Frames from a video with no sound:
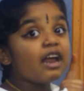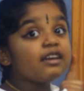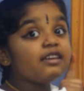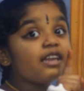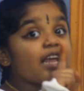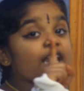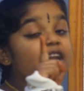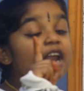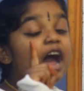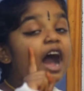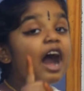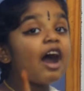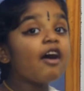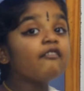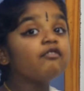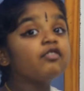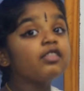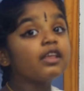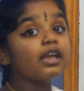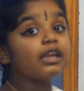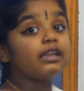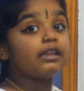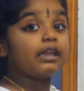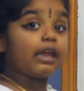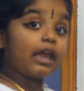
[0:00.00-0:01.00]
Then
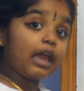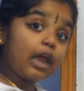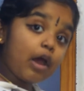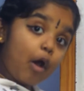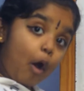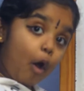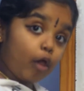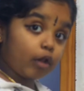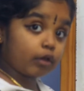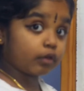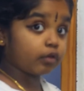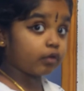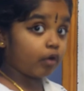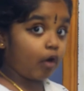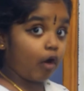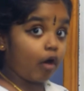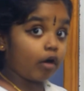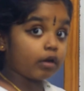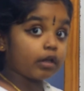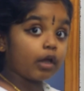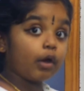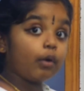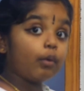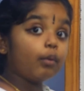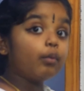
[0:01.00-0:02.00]
after they all
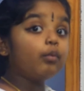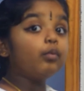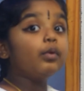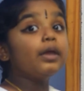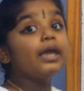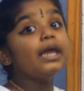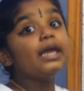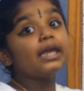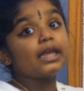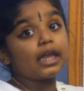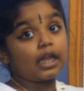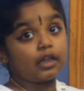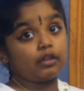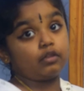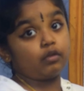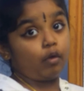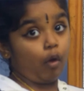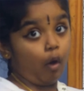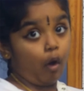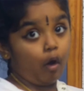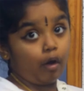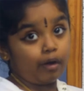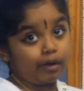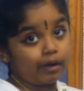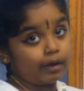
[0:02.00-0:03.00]
talk, we can
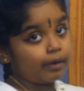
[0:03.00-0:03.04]
talk.